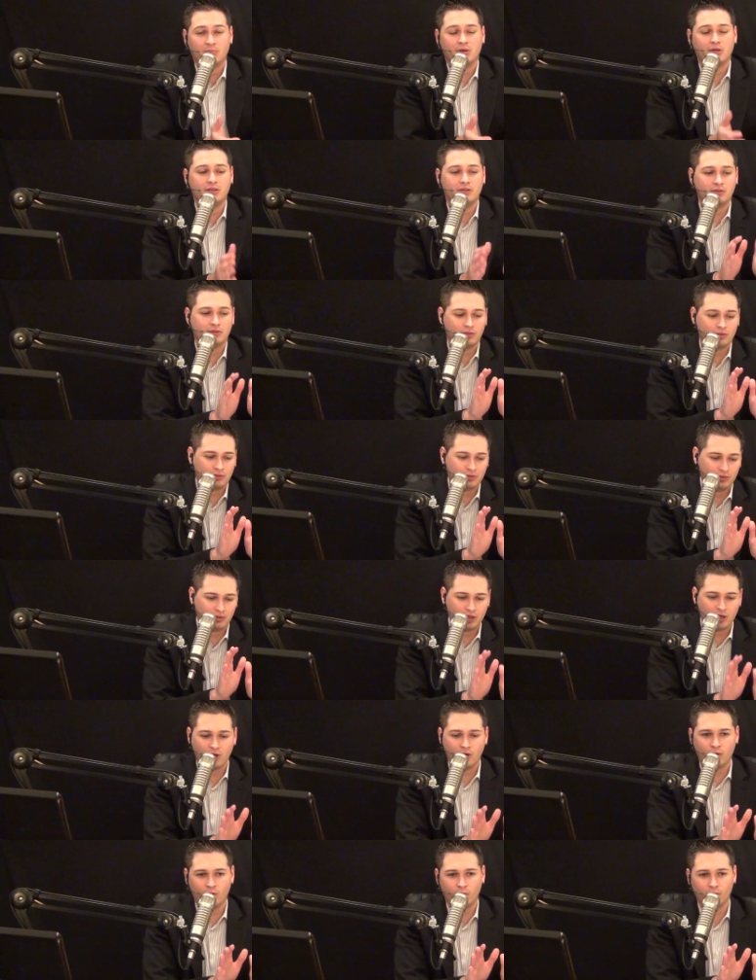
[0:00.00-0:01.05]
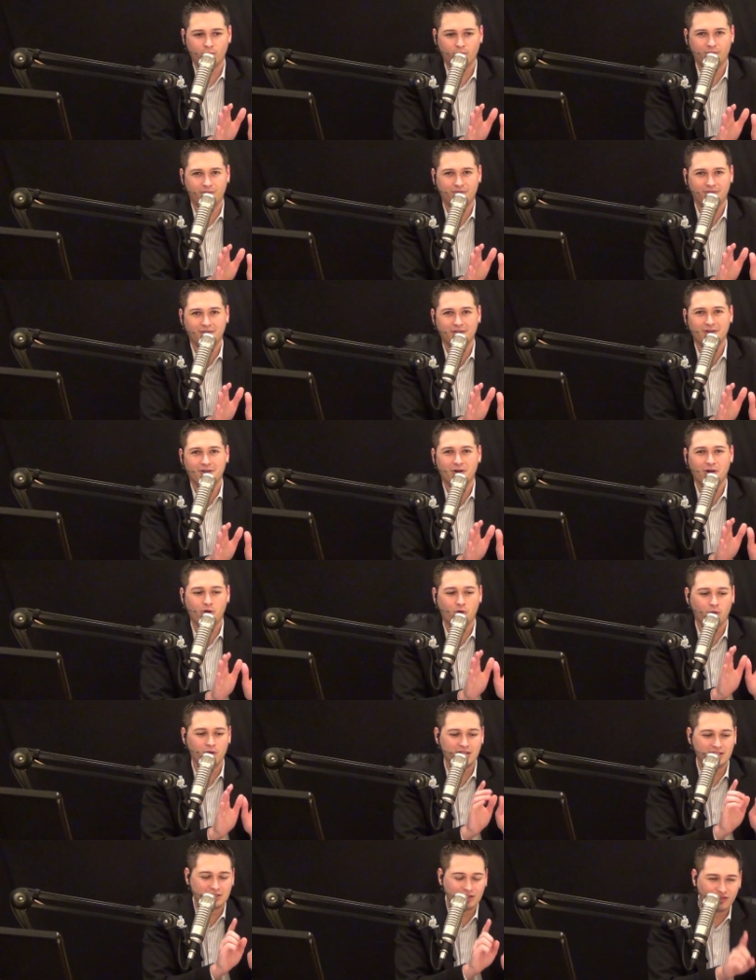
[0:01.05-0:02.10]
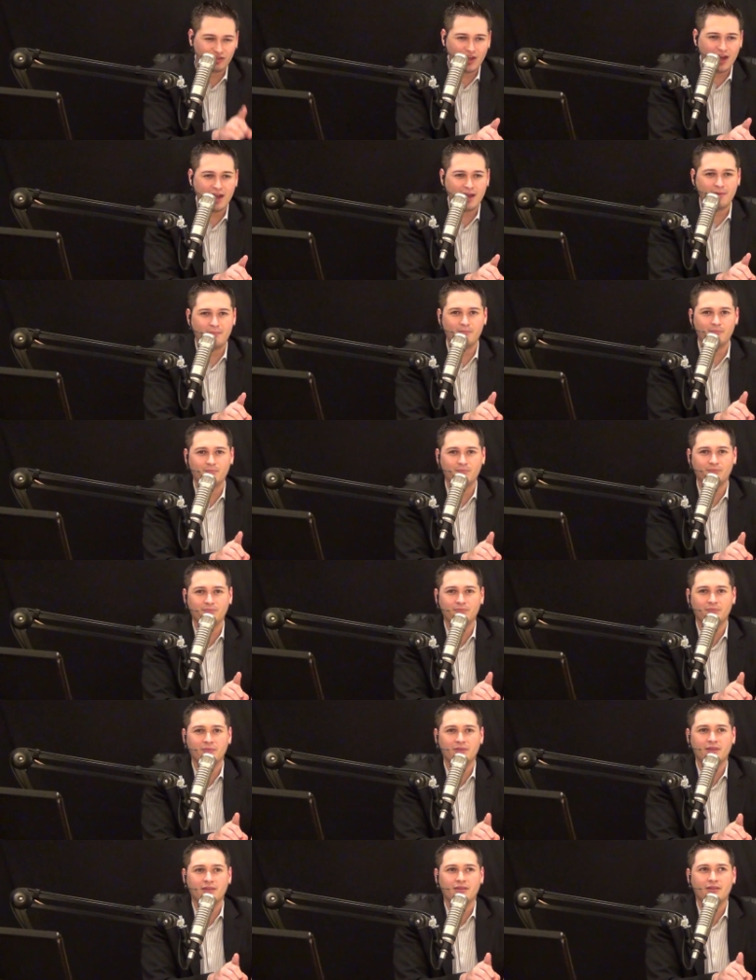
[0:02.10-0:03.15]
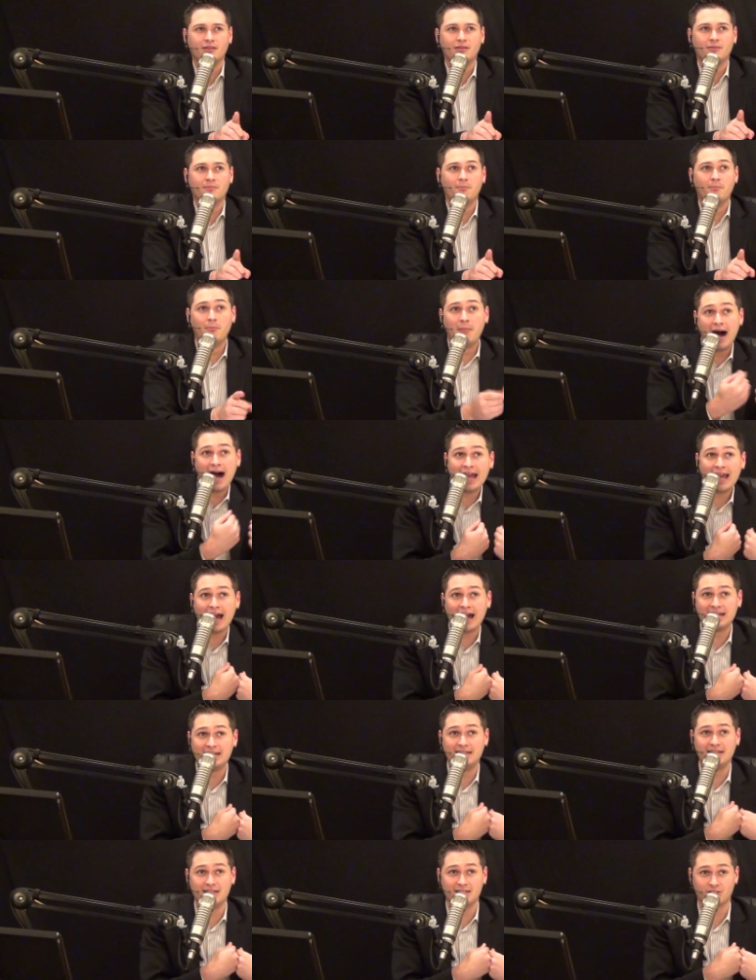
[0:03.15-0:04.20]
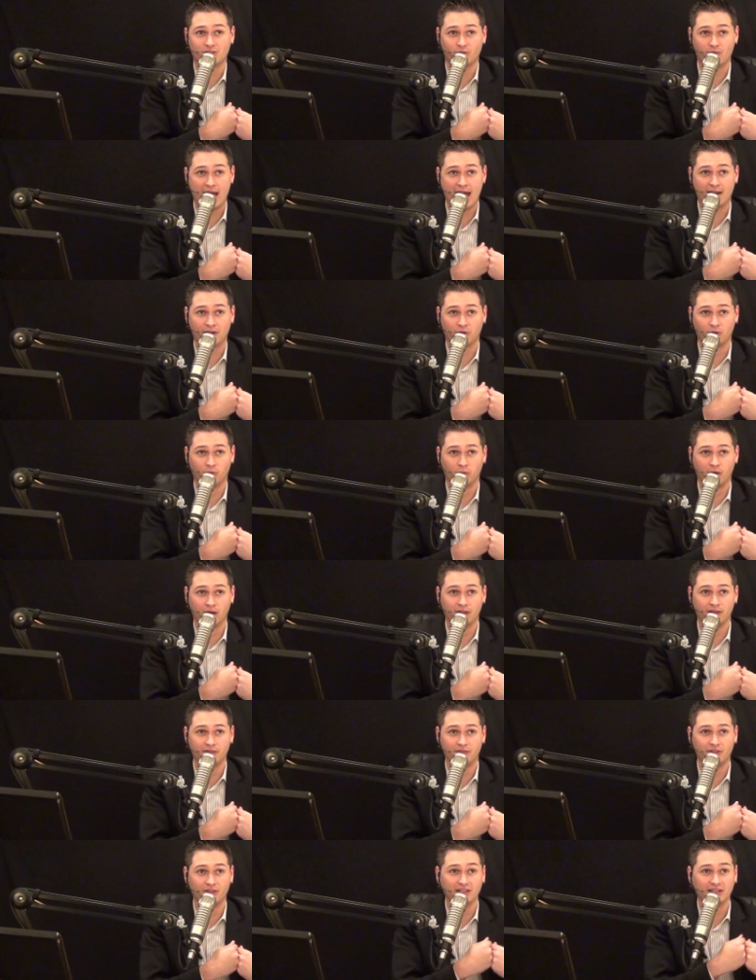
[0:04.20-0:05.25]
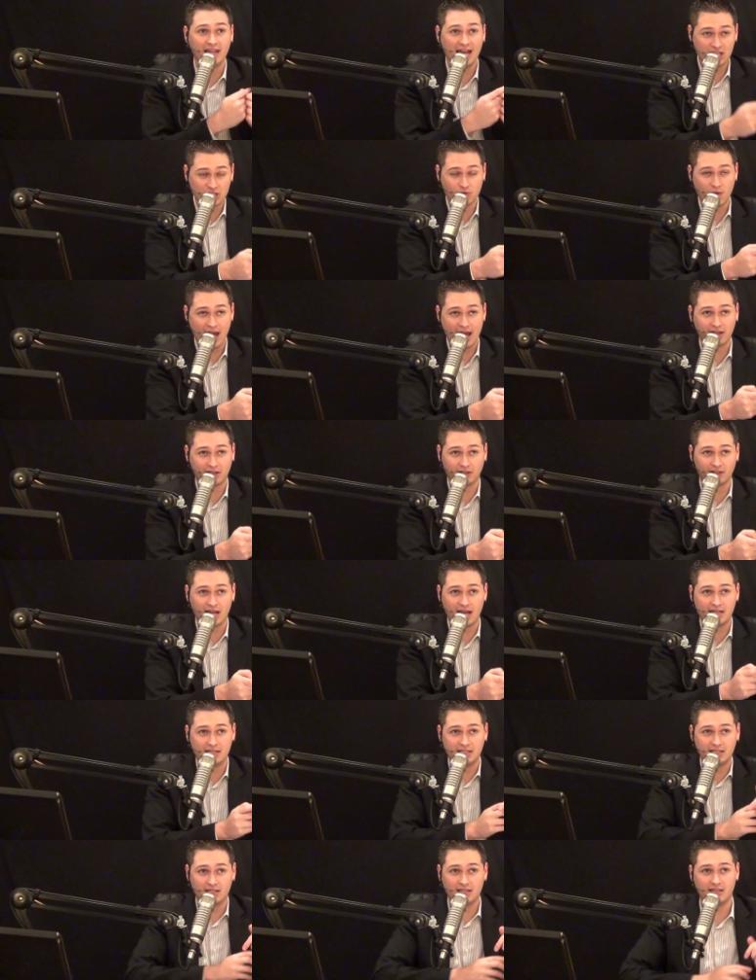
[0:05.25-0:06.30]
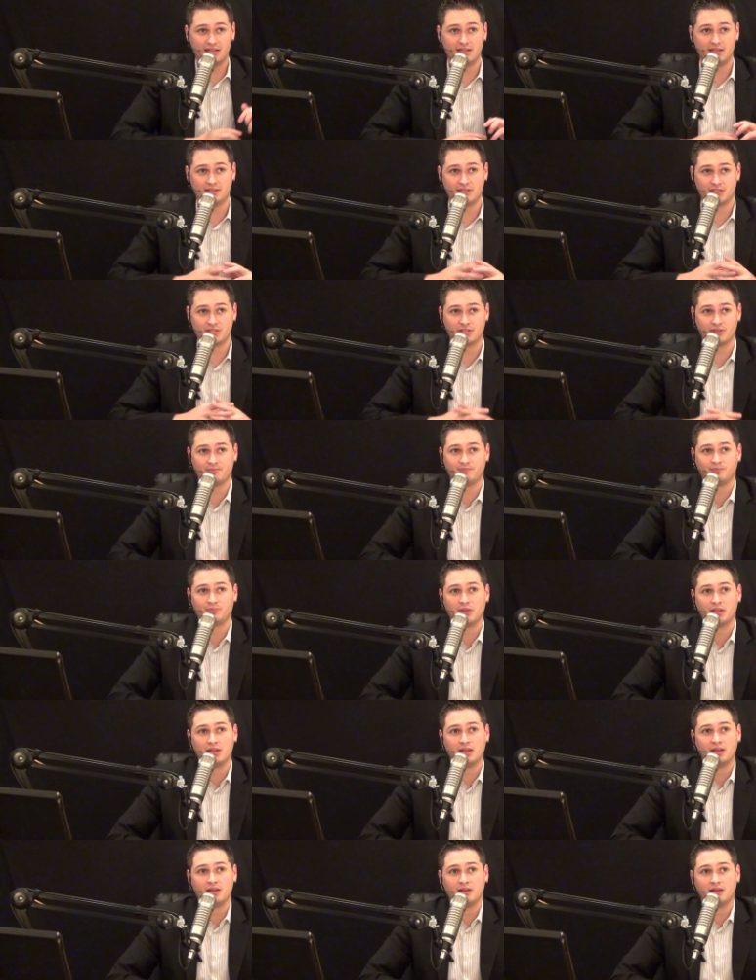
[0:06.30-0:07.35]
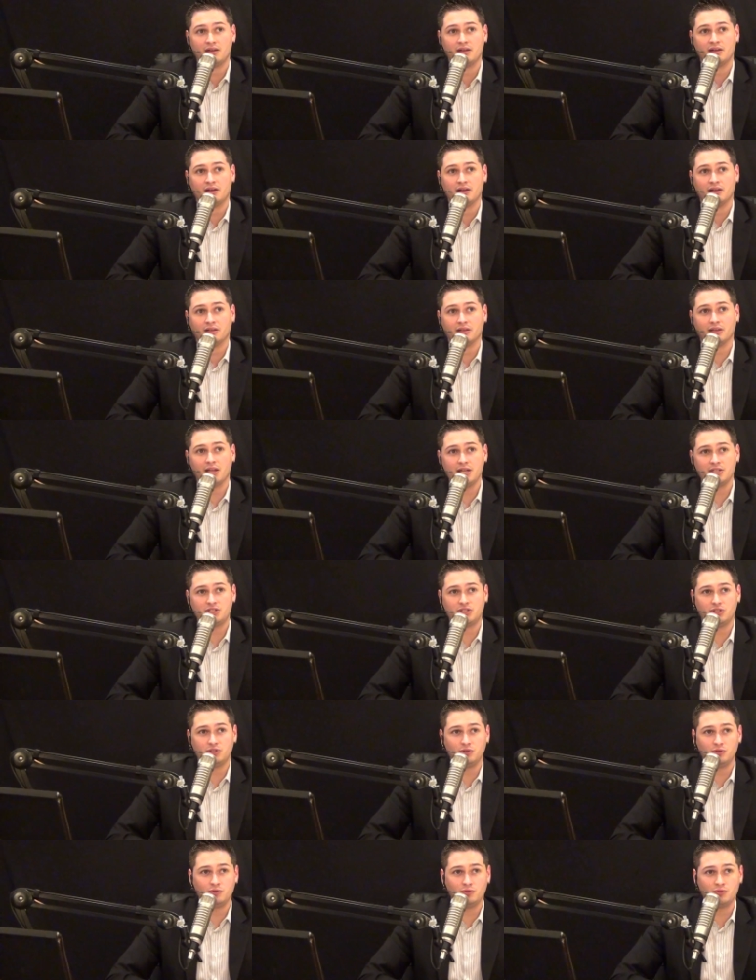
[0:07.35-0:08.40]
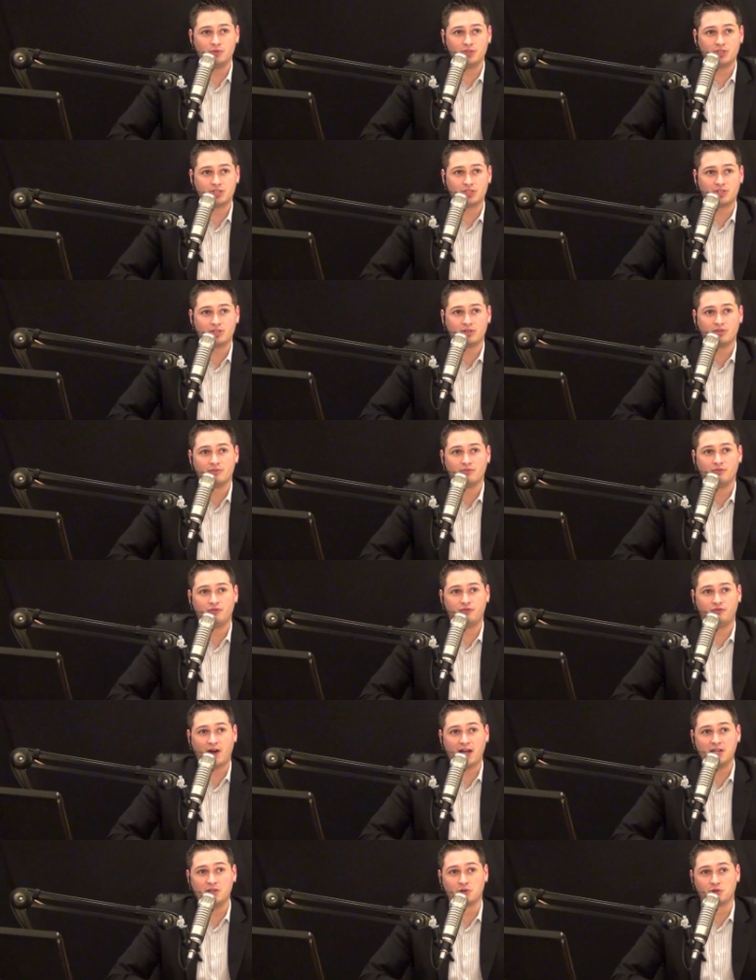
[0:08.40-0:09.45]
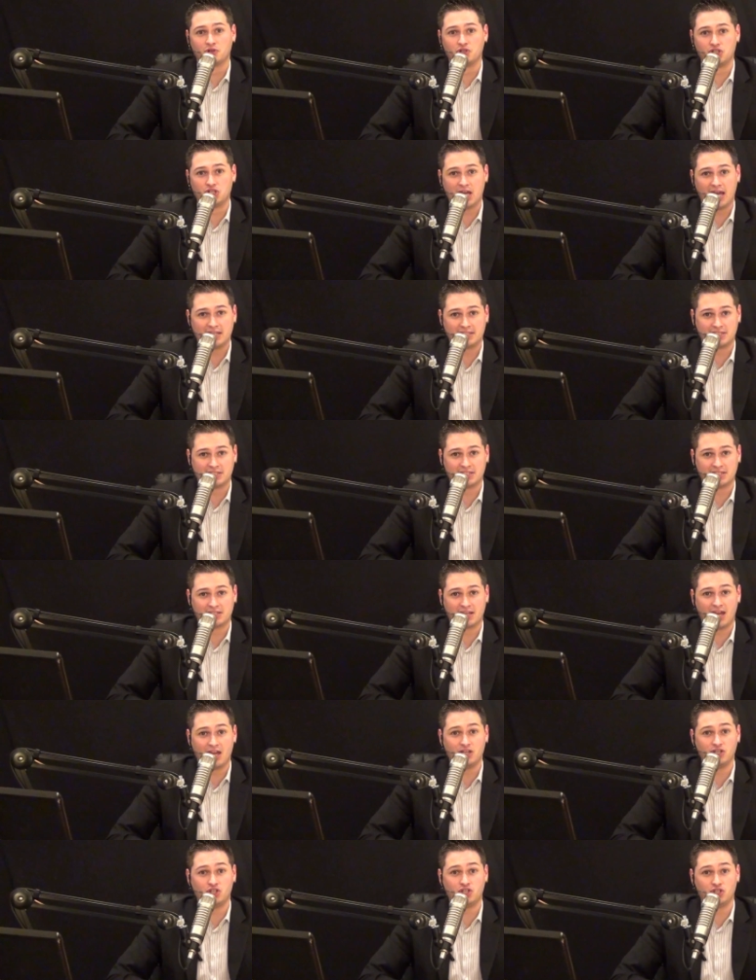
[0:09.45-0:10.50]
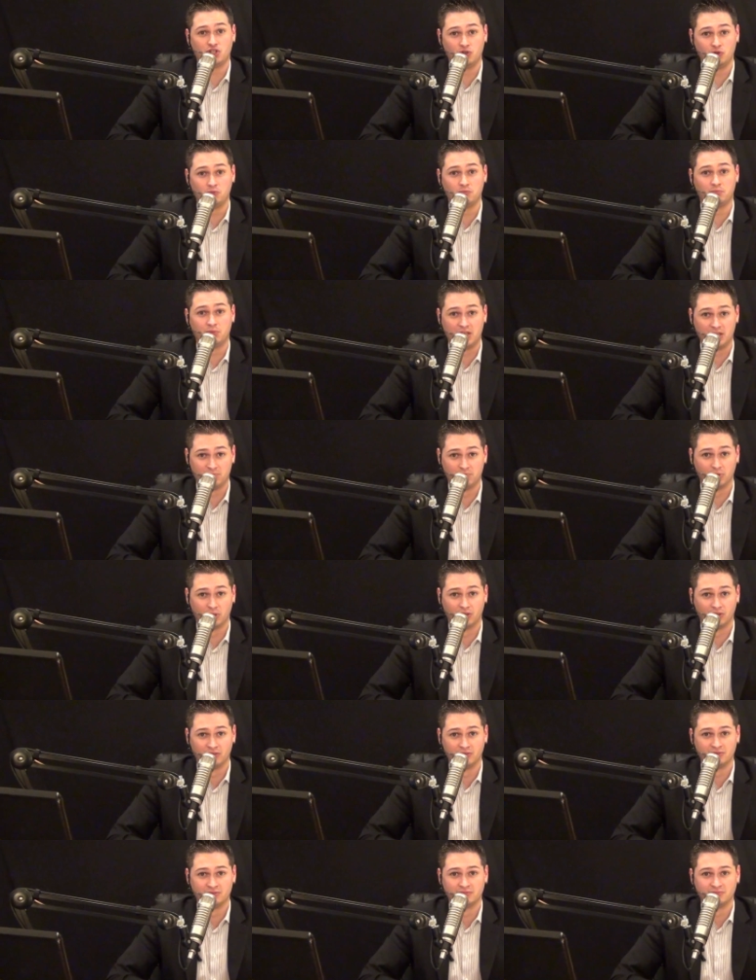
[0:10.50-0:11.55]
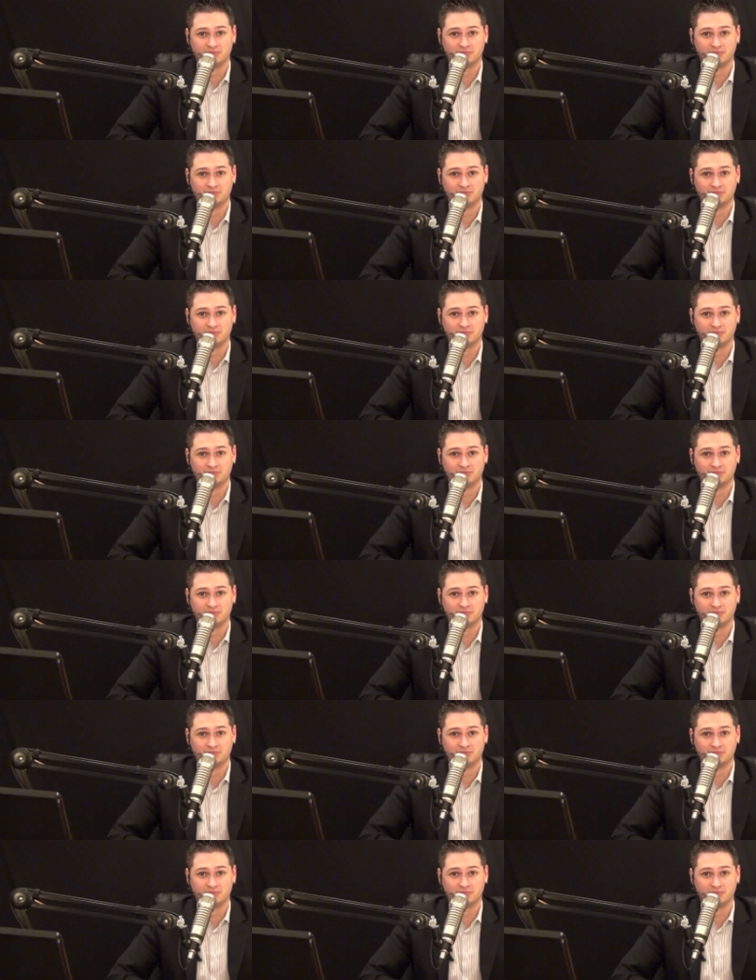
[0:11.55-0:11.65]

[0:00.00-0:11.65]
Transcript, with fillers: But no, according to them, my idea is the radical one. The less radical idea is, let's use fighter jets and shoot people.